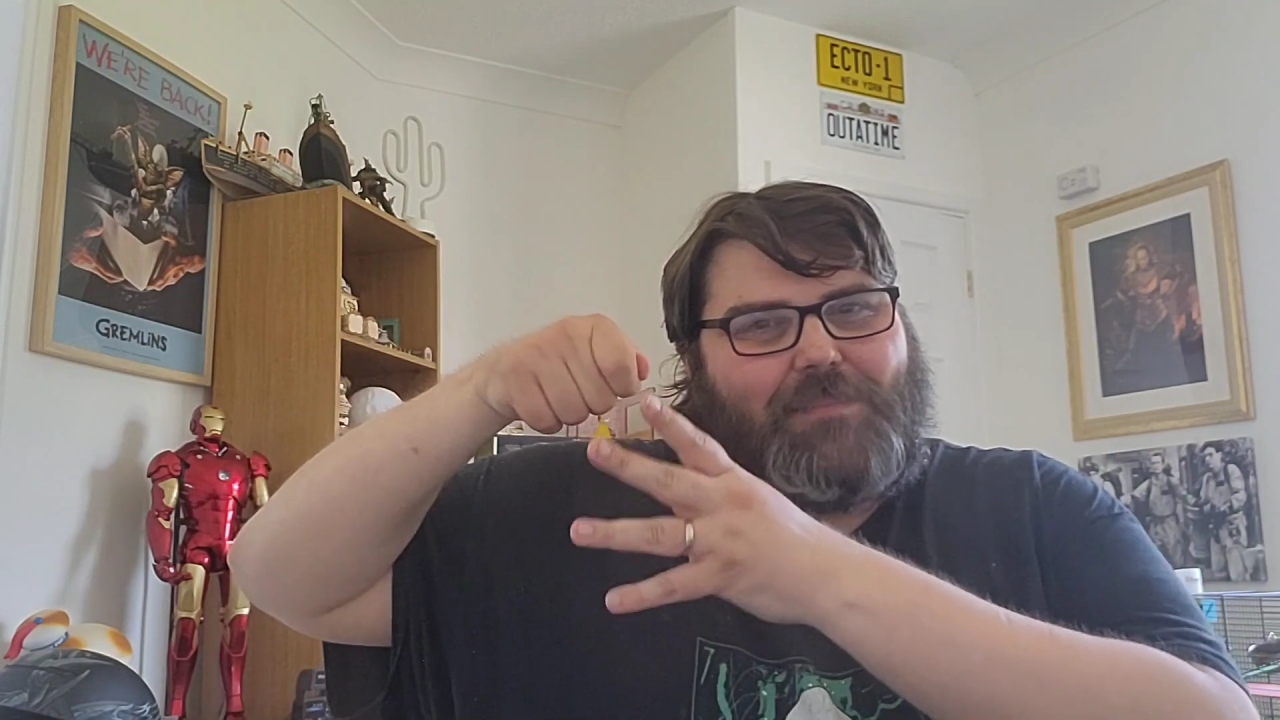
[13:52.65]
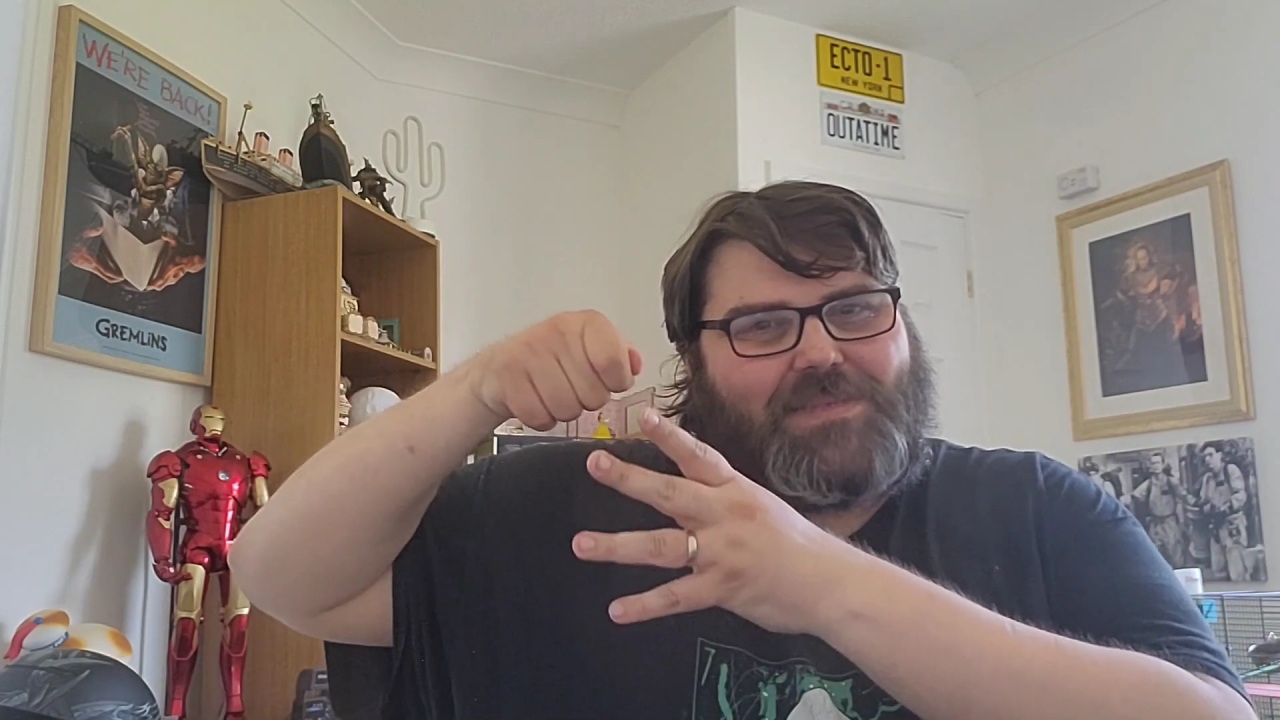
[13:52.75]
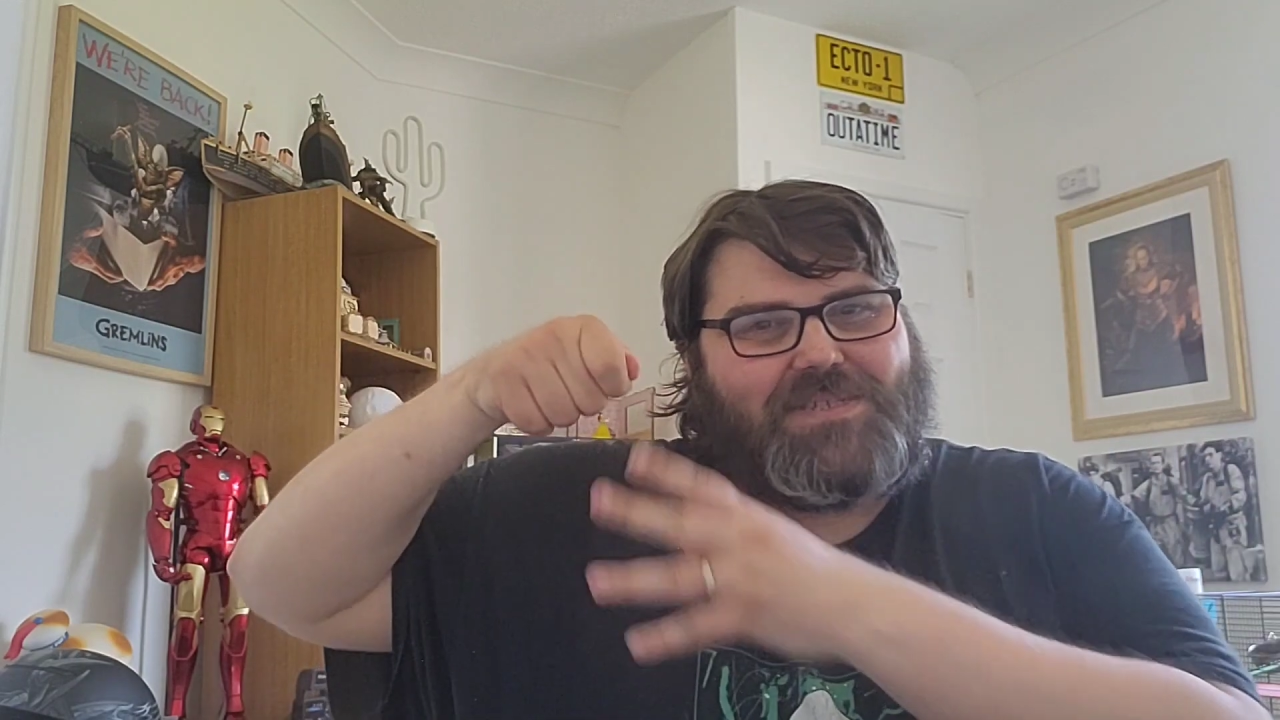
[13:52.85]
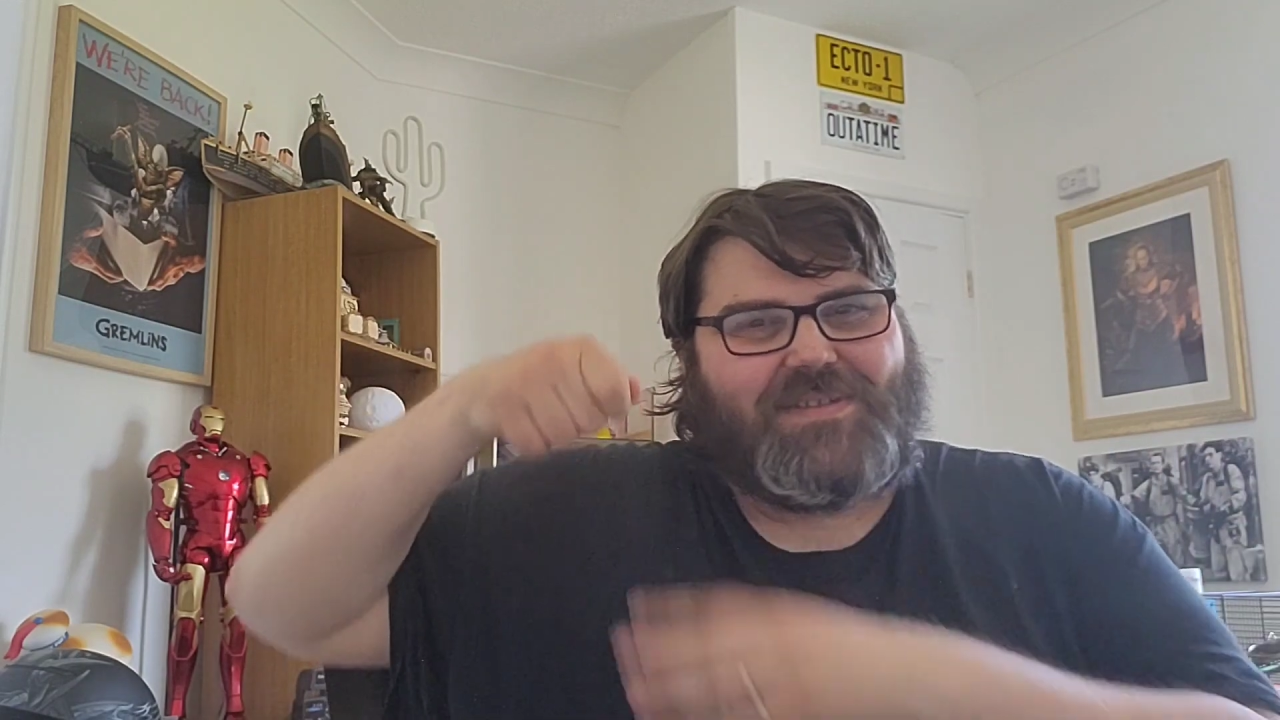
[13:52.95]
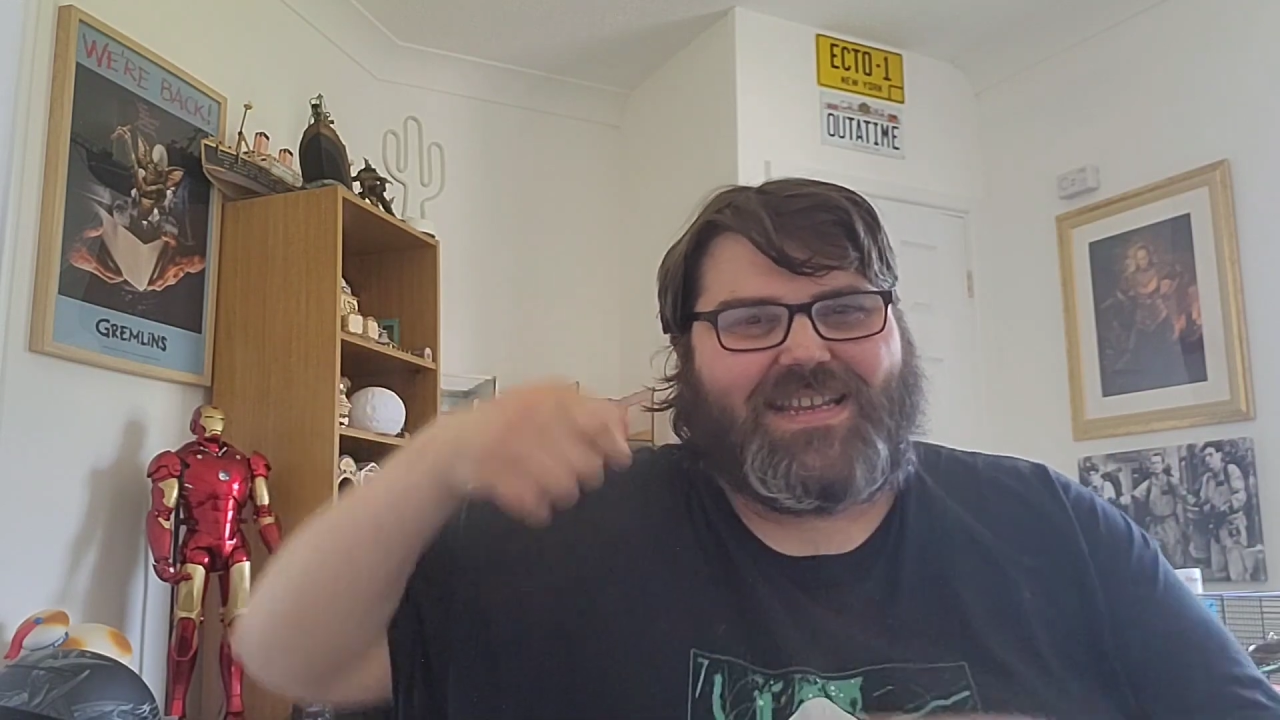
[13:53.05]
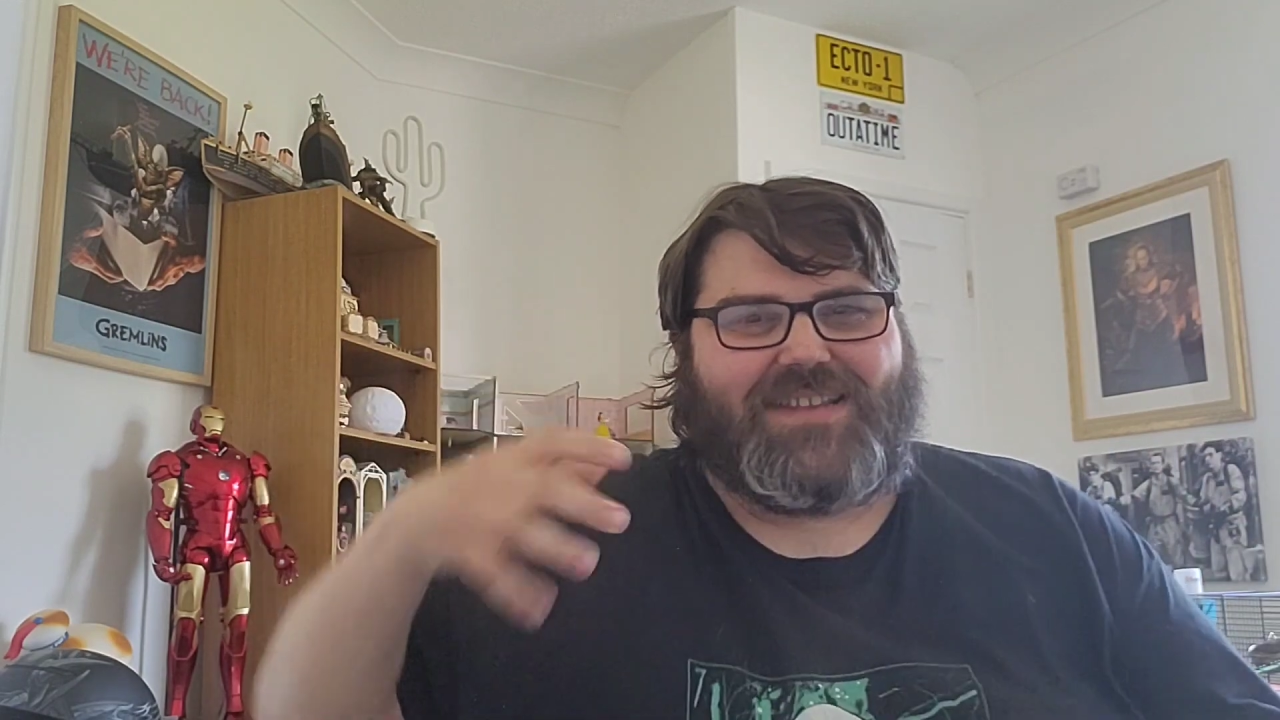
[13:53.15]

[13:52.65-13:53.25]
up to it.